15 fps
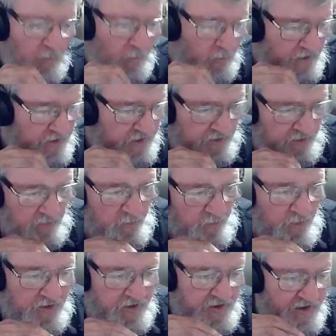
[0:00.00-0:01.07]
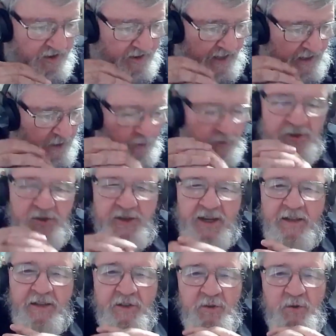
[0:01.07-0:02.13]
Was was that your
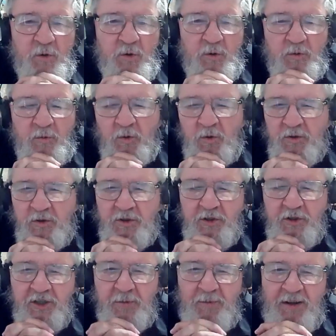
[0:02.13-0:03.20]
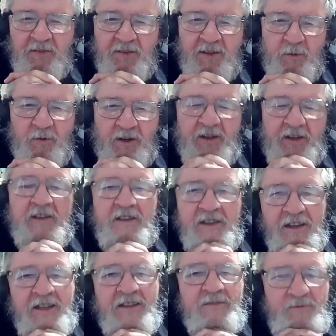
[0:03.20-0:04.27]
intent, or or did this just come yes. out that way?
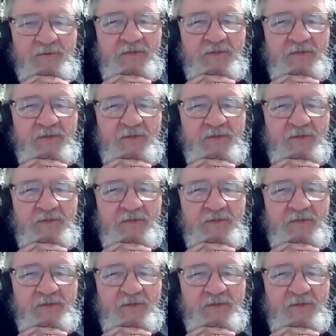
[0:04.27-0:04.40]
Yeah.